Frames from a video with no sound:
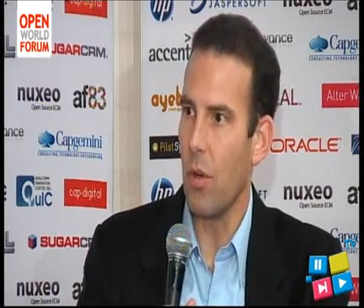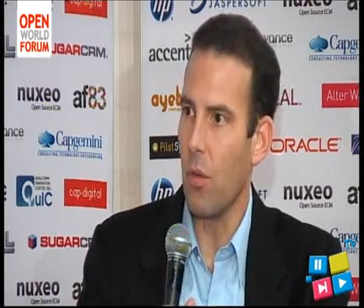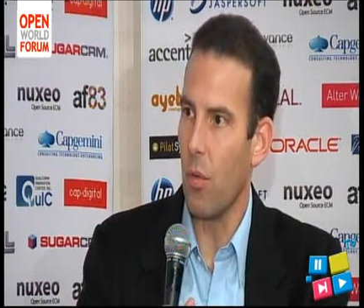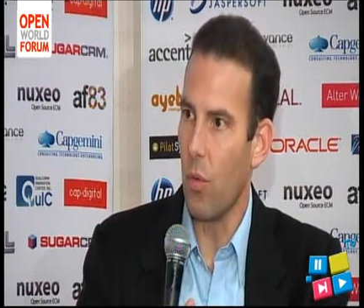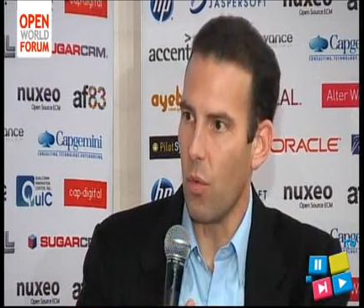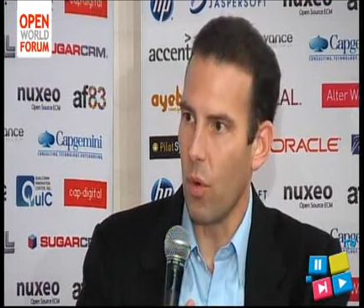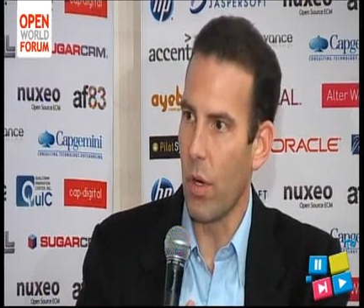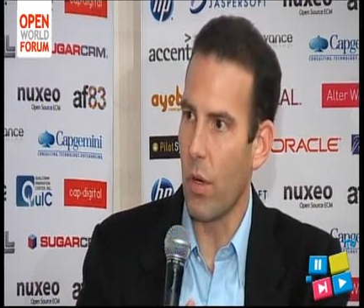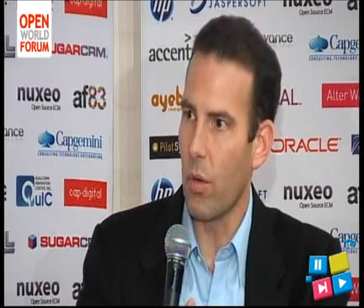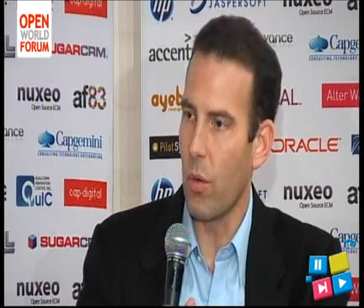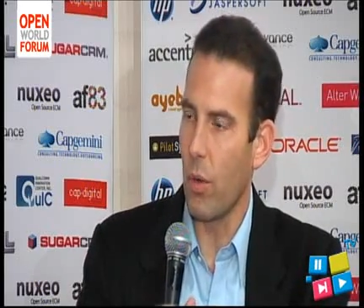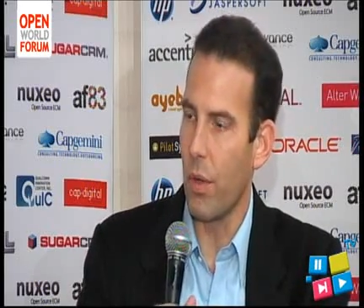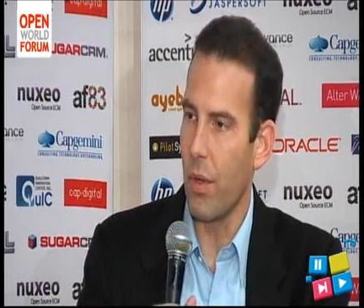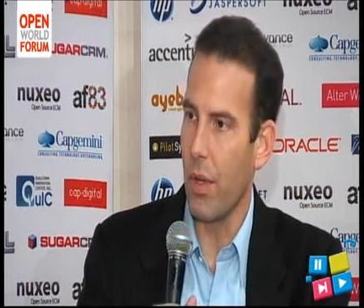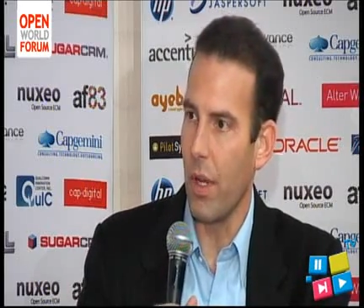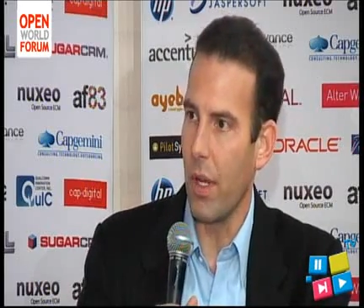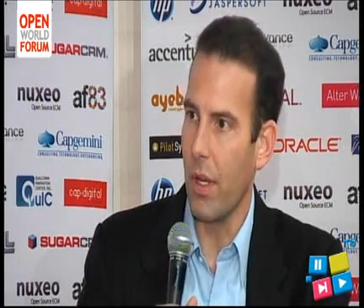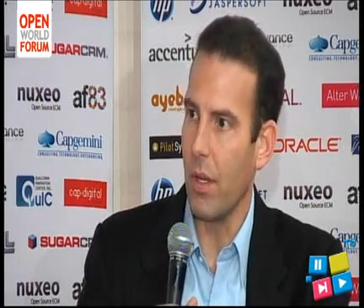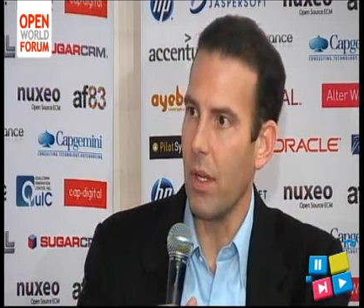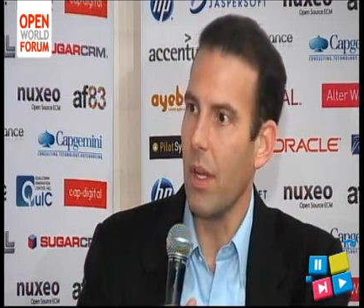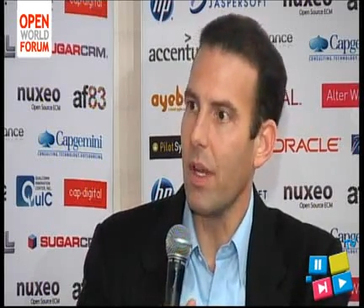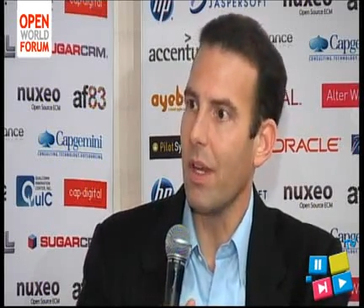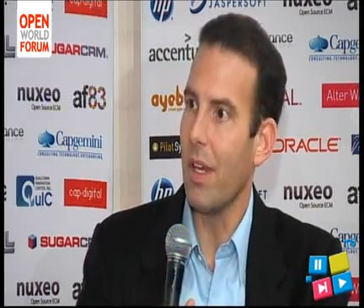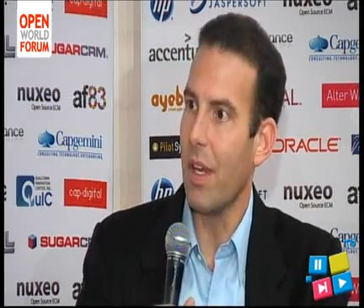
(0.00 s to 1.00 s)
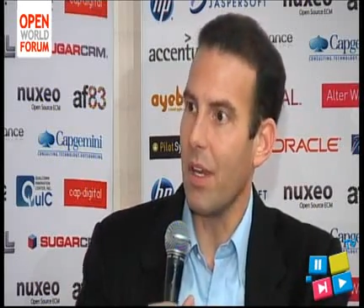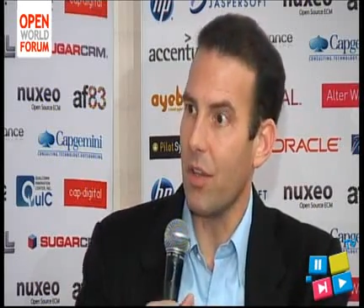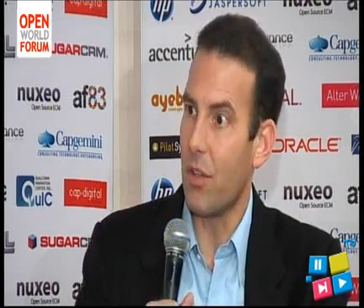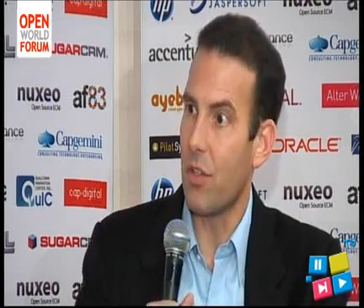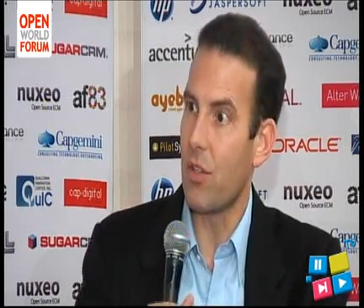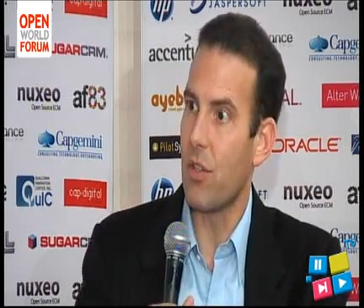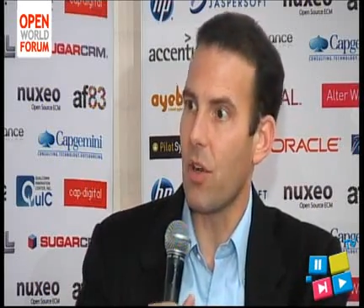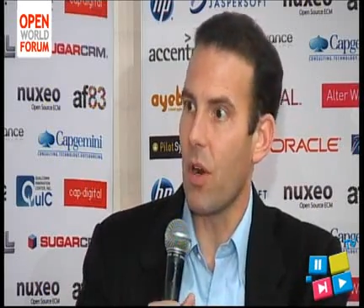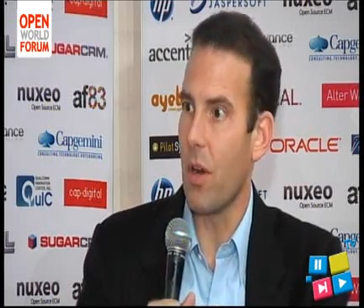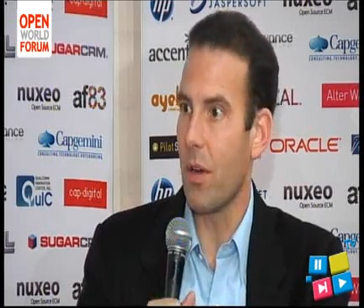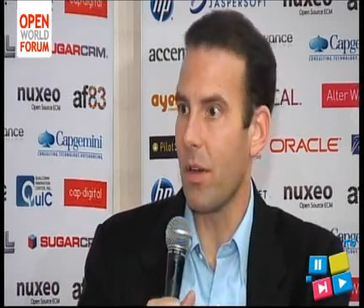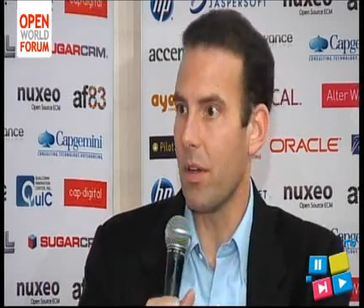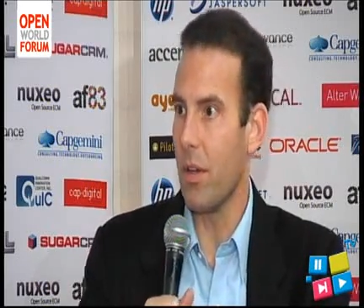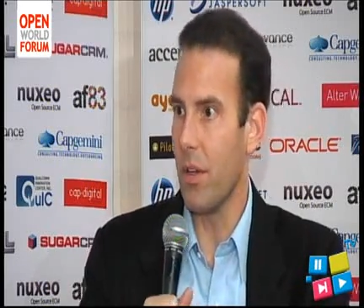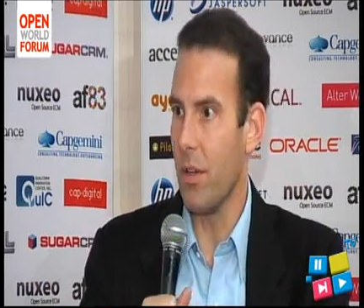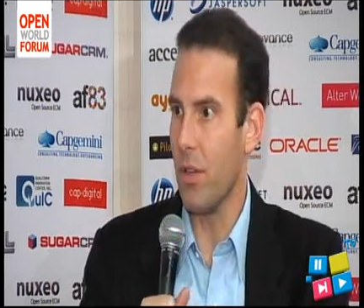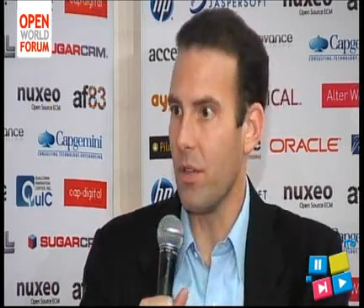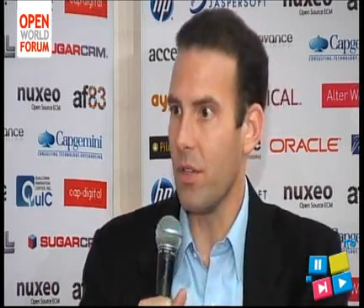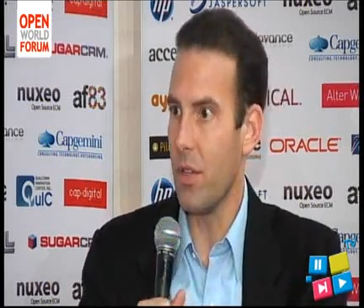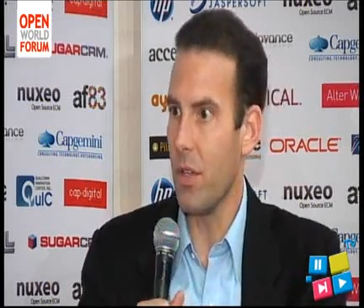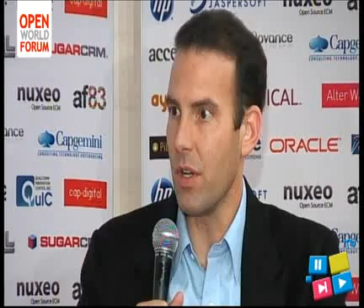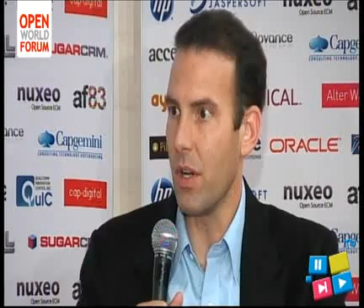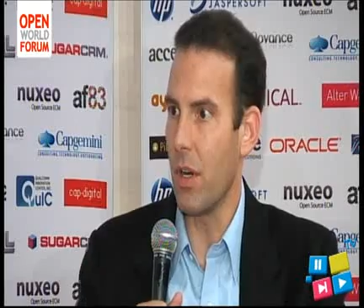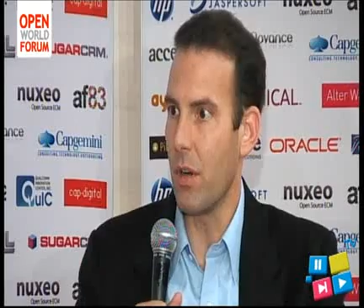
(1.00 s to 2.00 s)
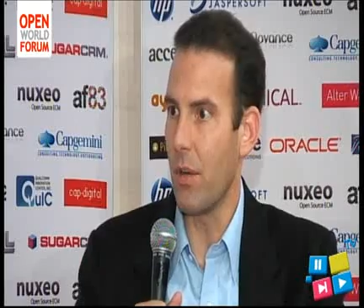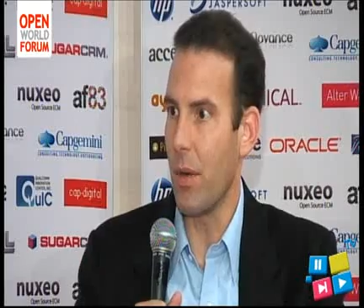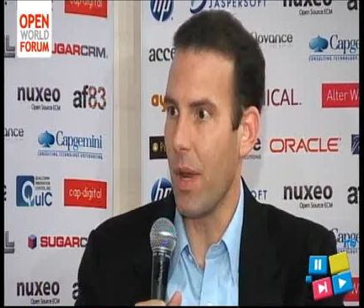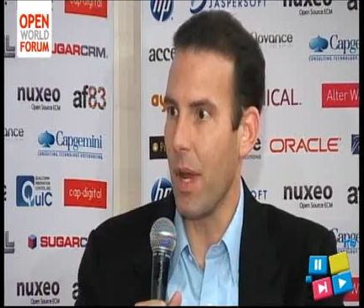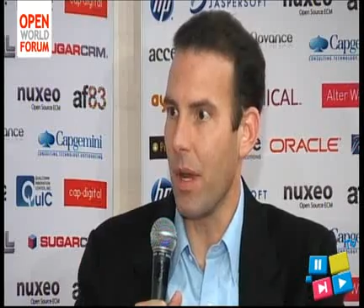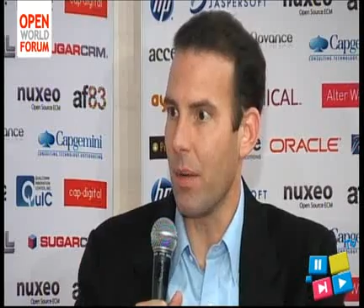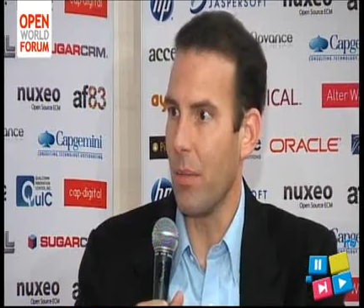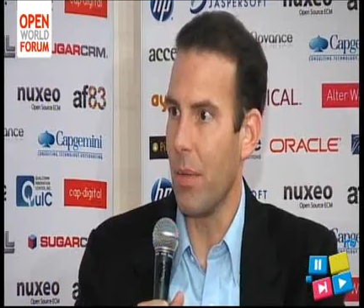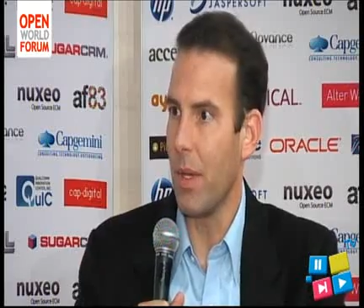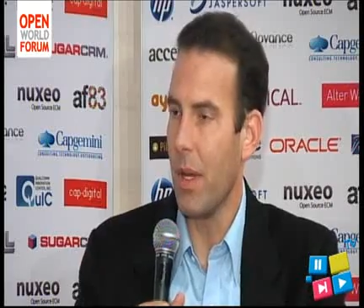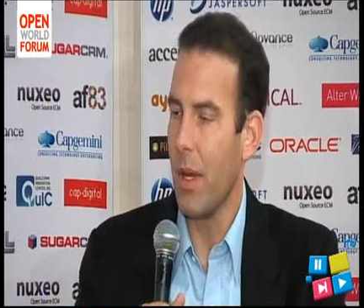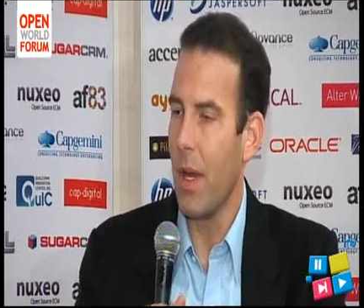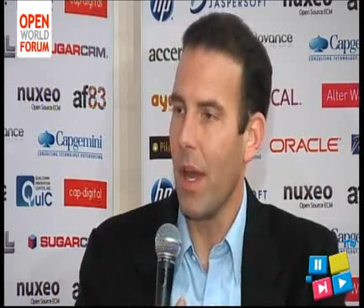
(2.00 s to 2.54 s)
work with it, get started in CRM.